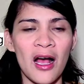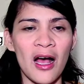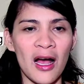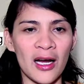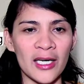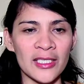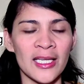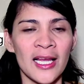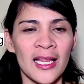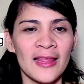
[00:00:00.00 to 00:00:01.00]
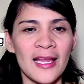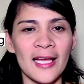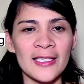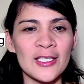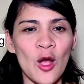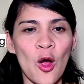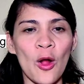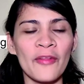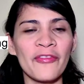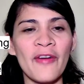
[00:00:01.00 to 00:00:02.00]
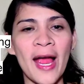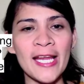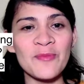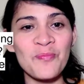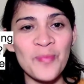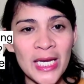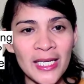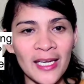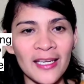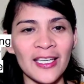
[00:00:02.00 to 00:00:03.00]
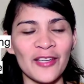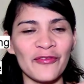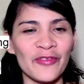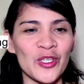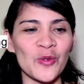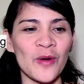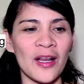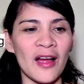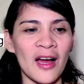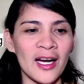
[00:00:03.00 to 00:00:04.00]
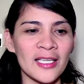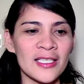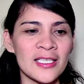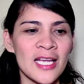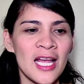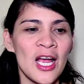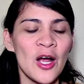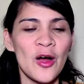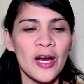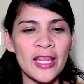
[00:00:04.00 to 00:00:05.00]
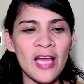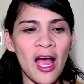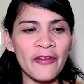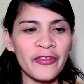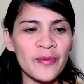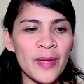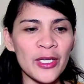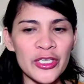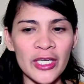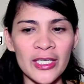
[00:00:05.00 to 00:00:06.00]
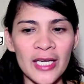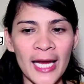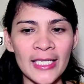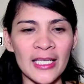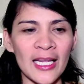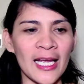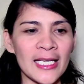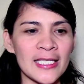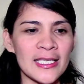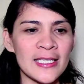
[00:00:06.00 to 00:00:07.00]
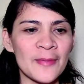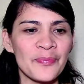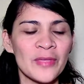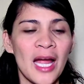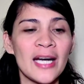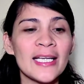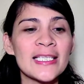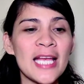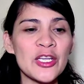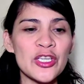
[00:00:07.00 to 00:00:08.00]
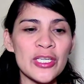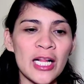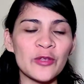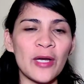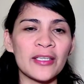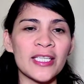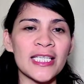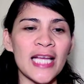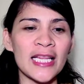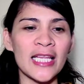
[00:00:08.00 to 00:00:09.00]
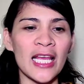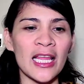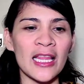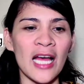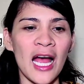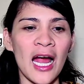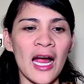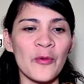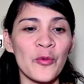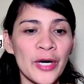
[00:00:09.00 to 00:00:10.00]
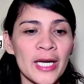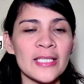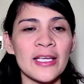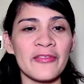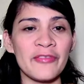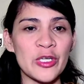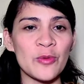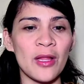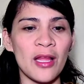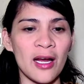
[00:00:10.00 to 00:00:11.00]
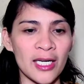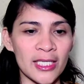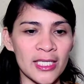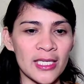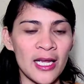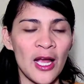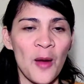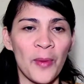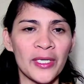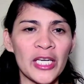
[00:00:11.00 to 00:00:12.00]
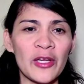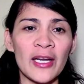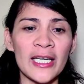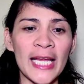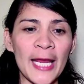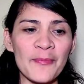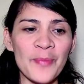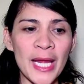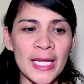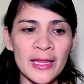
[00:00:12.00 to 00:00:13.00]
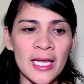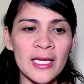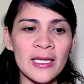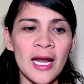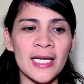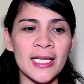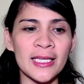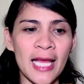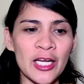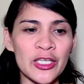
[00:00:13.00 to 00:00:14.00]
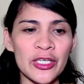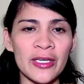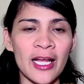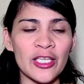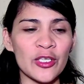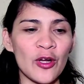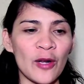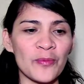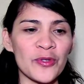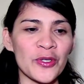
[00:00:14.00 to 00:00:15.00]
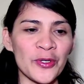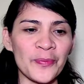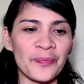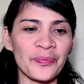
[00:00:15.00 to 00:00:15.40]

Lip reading: arts. Let's all find meaning in visual arts. Okay, the aforementioned guidelines are essential to understanding the works in visual arts, particularly in painting, architecture, and sculpture.